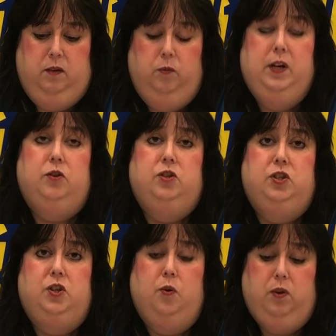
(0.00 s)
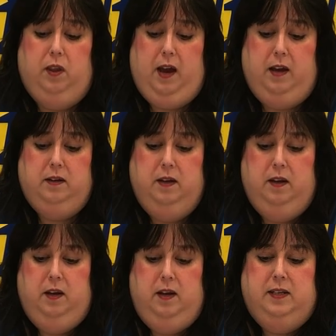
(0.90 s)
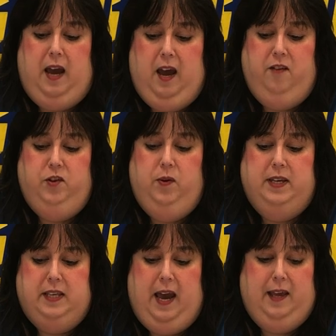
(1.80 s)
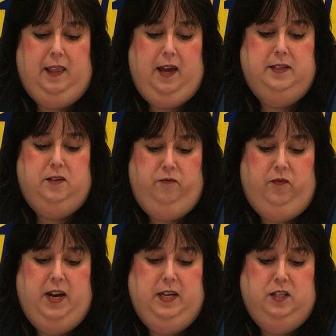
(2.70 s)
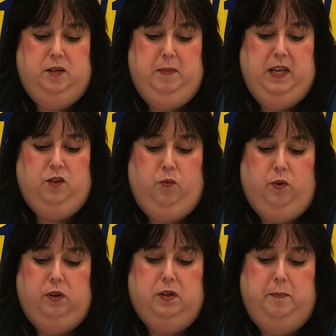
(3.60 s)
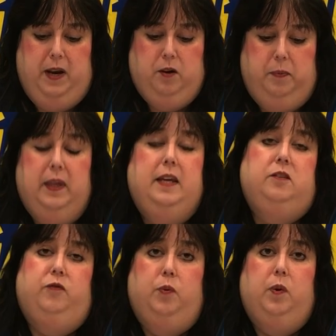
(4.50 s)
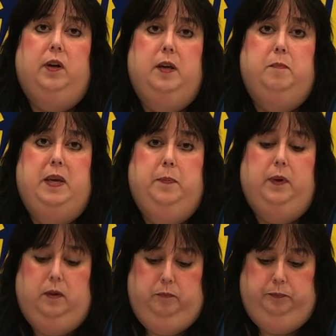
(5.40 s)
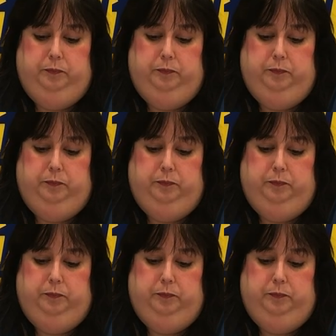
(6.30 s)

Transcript: We are so glad to have you as allies in fighting to make the world a better place for working people.